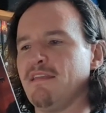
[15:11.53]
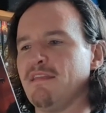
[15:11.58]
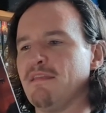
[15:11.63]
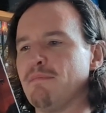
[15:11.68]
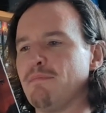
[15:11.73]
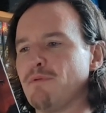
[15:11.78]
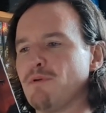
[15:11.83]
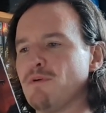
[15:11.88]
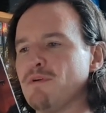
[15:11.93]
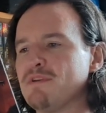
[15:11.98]
The
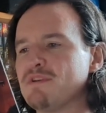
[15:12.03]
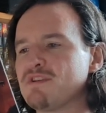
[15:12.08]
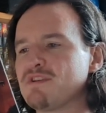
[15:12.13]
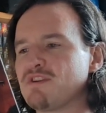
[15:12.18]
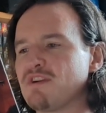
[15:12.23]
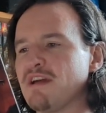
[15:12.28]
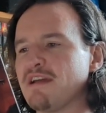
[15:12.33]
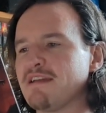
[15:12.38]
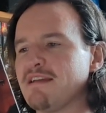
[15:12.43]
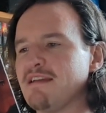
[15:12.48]
bronze
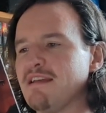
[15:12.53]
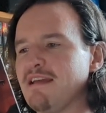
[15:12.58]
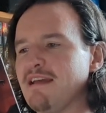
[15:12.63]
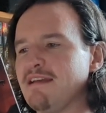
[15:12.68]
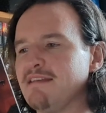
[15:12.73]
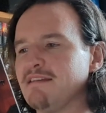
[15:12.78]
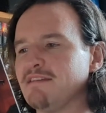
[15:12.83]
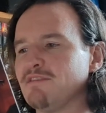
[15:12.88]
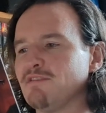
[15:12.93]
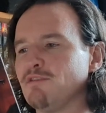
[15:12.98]
dragon
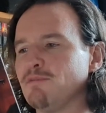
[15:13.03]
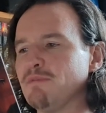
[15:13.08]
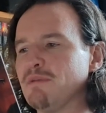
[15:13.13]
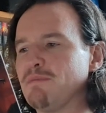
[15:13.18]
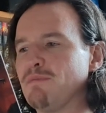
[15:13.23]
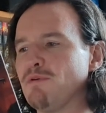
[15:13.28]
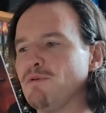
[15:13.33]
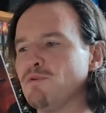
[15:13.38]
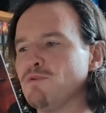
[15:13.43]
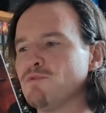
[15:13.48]
head atop
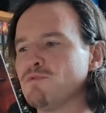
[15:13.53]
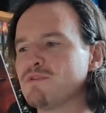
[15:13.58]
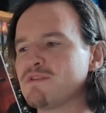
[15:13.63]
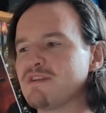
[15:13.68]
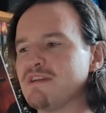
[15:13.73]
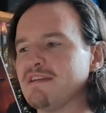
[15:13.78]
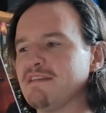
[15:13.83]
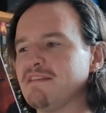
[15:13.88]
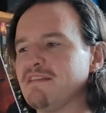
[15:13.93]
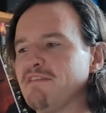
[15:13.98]
the pole
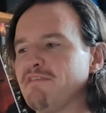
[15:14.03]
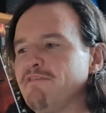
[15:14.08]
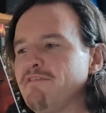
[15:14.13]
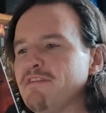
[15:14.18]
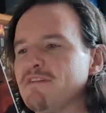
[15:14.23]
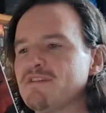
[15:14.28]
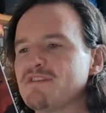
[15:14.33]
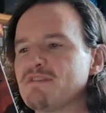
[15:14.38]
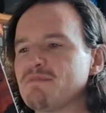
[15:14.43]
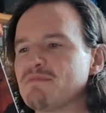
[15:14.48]
set in a
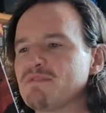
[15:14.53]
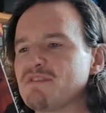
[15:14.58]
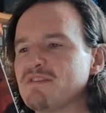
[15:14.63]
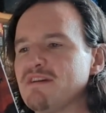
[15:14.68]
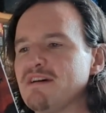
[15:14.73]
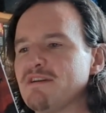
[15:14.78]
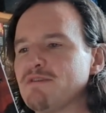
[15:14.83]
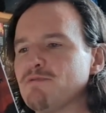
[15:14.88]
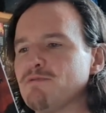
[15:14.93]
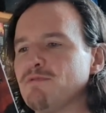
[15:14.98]
fearsome
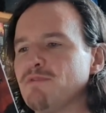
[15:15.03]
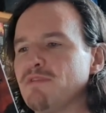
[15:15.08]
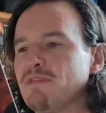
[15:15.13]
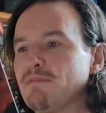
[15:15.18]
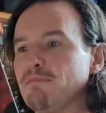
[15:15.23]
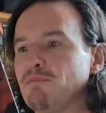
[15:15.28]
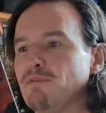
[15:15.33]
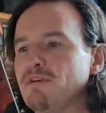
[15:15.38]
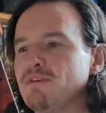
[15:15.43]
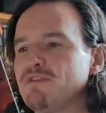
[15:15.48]
snarl,
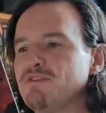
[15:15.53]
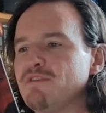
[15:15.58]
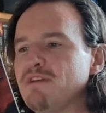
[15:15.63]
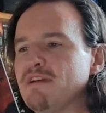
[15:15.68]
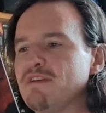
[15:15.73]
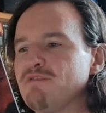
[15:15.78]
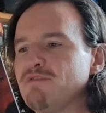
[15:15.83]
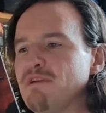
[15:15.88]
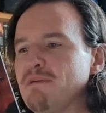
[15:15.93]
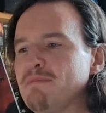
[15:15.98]
the
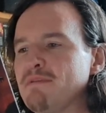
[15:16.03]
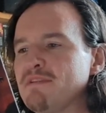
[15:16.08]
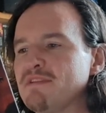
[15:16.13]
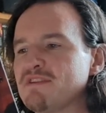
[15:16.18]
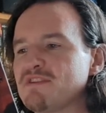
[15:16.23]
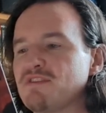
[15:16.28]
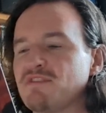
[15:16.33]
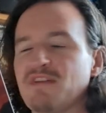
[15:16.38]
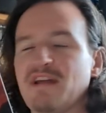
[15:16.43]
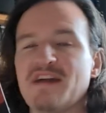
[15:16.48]
blood-red
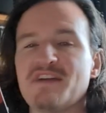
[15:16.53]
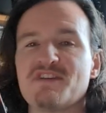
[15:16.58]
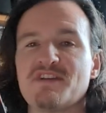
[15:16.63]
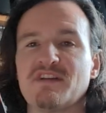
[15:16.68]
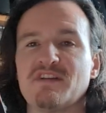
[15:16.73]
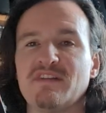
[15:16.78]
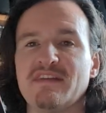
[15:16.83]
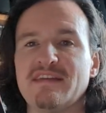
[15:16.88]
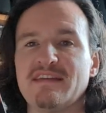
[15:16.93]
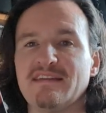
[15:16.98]
ribbons
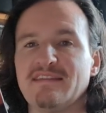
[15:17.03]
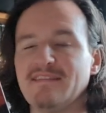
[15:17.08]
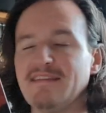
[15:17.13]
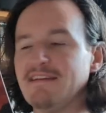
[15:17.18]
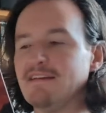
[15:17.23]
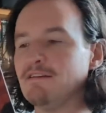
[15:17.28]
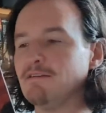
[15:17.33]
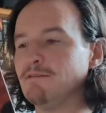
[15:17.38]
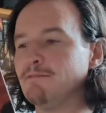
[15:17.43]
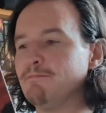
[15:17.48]
thrashing like a
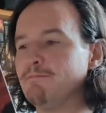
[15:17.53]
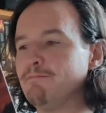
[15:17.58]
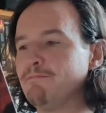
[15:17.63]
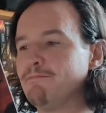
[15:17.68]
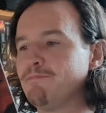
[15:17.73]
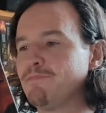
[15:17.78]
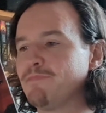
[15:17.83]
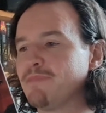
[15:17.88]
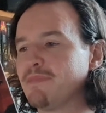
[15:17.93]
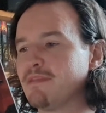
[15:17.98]
tail.
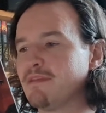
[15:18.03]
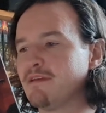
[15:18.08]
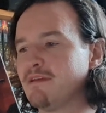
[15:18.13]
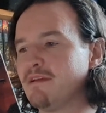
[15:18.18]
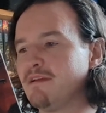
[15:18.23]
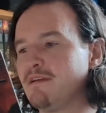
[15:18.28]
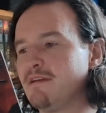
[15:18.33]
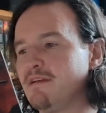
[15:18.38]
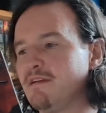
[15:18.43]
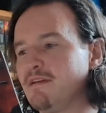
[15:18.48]

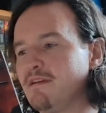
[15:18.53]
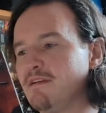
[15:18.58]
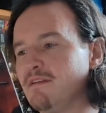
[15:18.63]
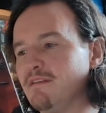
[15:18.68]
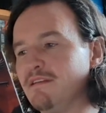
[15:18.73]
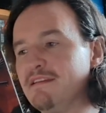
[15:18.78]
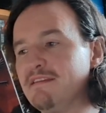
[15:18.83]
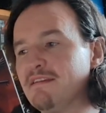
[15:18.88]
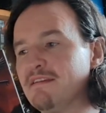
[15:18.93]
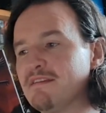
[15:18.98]

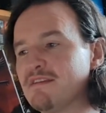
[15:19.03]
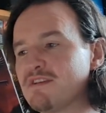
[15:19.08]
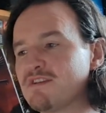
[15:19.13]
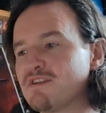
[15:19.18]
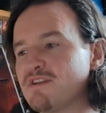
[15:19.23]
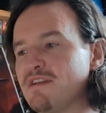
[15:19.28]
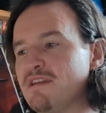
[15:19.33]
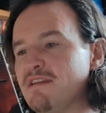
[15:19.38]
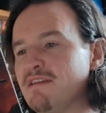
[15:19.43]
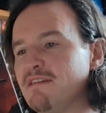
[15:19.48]
Leading the
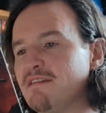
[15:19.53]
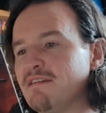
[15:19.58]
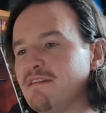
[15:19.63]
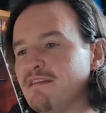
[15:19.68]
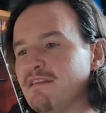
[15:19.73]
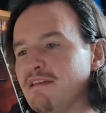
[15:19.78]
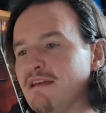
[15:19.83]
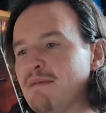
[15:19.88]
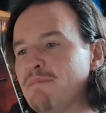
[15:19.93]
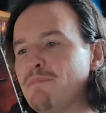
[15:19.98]
strike
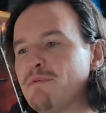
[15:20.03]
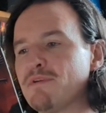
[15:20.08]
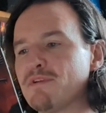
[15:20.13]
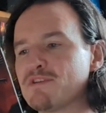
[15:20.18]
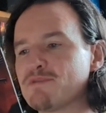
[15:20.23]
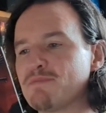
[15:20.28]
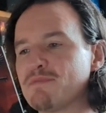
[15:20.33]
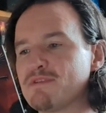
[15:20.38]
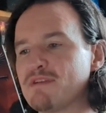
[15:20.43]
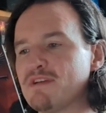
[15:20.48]
at the
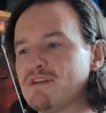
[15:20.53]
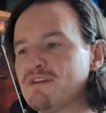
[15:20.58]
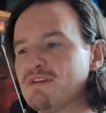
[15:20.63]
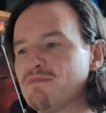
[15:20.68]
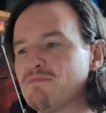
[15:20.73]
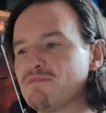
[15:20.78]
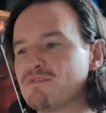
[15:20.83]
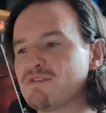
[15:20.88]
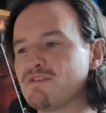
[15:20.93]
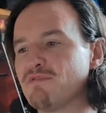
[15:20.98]
Emperor's
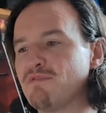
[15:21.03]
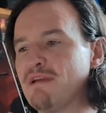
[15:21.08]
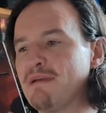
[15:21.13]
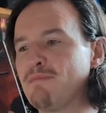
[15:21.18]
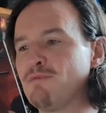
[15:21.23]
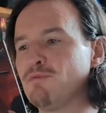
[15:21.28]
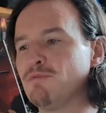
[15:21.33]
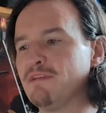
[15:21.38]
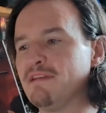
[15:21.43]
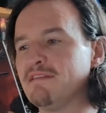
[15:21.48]
position was the
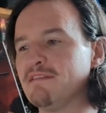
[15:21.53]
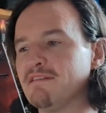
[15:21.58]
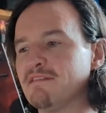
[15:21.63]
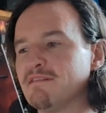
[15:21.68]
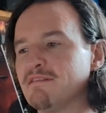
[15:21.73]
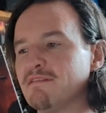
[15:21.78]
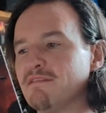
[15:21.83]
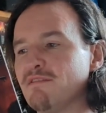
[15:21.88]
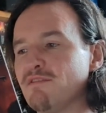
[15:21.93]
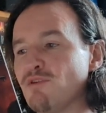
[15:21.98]
rebel leader,
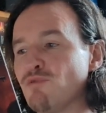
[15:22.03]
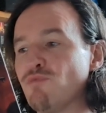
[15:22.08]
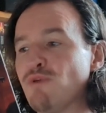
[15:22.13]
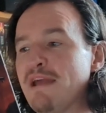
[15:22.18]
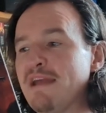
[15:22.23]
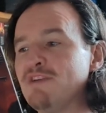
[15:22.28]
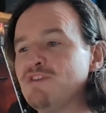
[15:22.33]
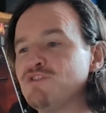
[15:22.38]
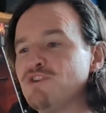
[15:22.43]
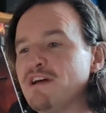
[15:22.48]
the
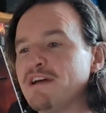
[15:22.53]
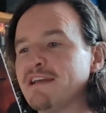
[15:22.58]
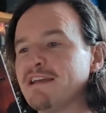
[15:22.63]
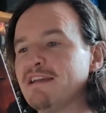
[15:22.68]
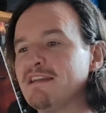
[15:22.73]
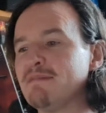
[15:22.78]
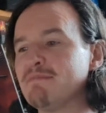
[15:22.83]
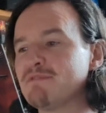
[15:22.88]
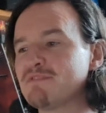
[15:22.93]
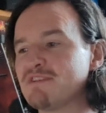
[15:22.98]
red
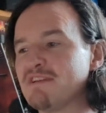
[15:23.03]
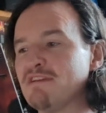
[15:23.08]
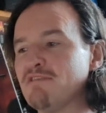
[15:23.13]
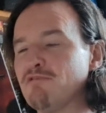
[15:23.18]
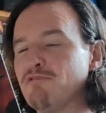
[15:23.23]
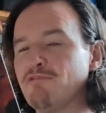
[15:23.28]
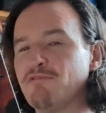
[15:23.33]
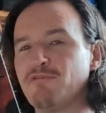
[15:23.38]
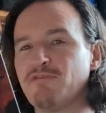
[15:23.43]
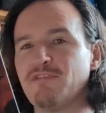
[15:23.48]
dragon
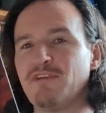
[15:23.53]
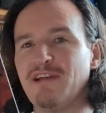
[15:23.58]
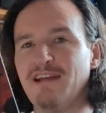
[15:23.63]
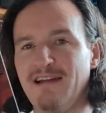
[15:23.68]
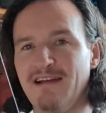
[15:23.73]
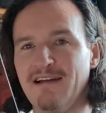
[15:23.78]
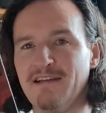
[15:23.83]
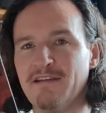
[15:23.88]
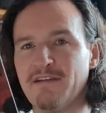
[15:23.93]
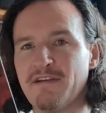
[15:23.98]
himself,
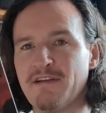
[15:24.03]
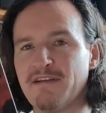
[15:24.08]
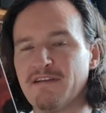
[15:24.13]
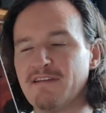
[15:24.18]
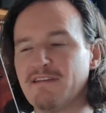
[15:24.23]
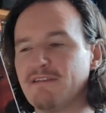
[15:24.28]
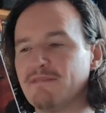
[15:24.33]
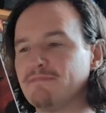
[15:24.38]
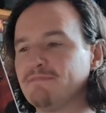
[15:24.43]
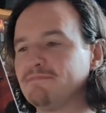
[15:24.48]

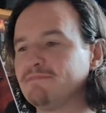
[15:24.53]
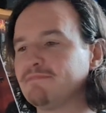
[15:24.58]
Alaric.